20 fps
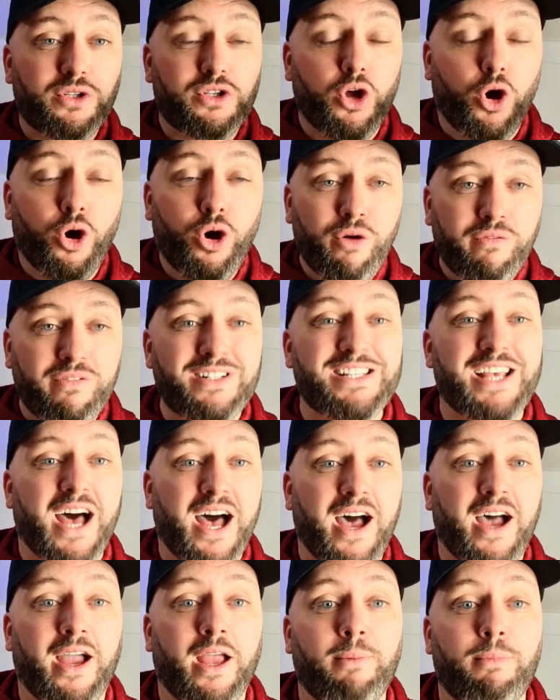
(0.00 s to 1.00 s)
will, over
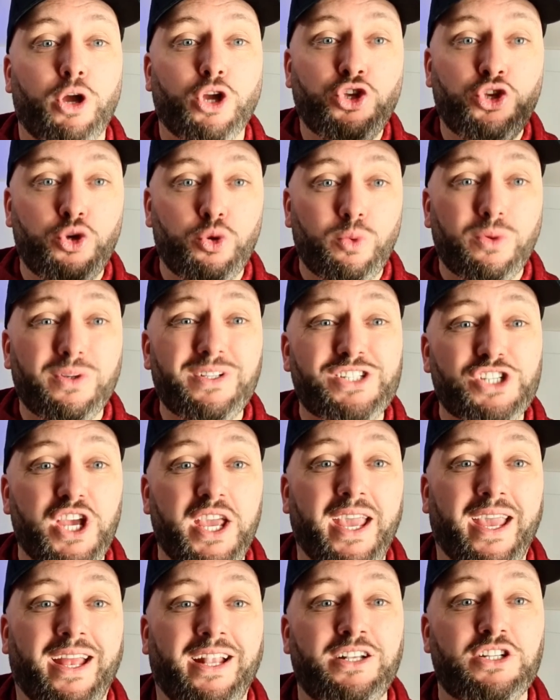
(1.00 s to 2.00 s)
time, you will
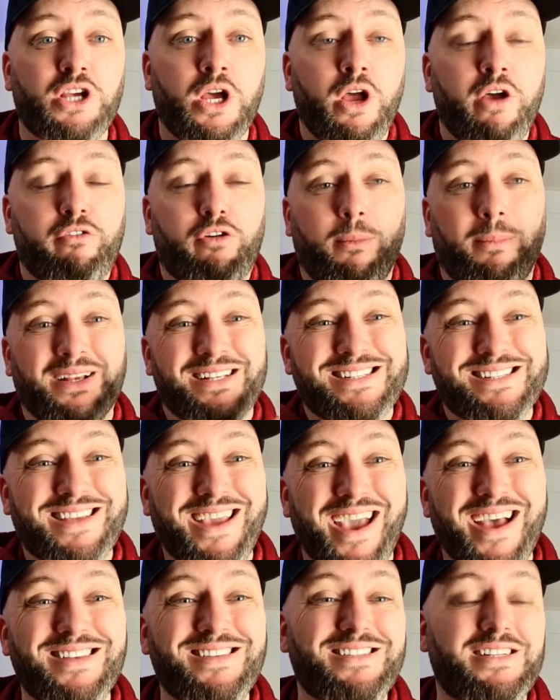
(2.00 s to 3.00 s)
change from a
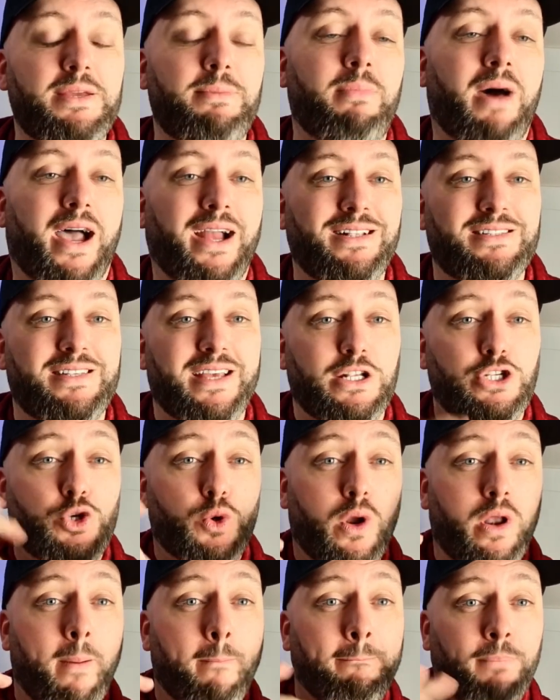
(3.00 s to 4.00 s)
scarcity mindset
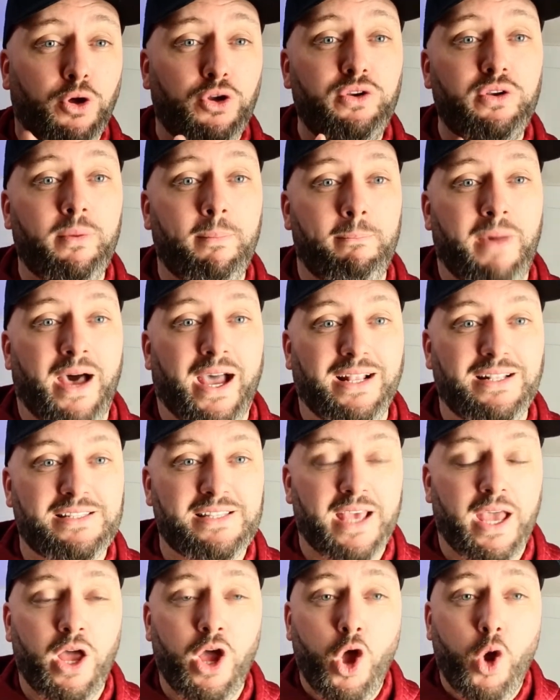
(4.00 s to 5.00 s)
to an abundant
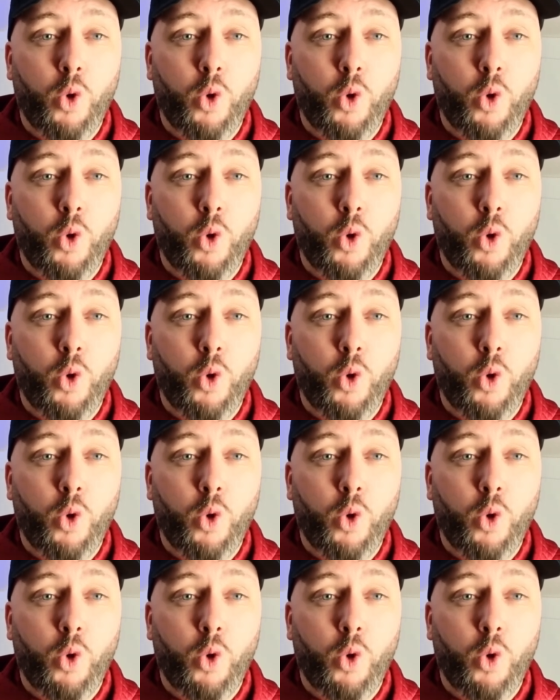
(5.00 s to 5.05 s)
mindset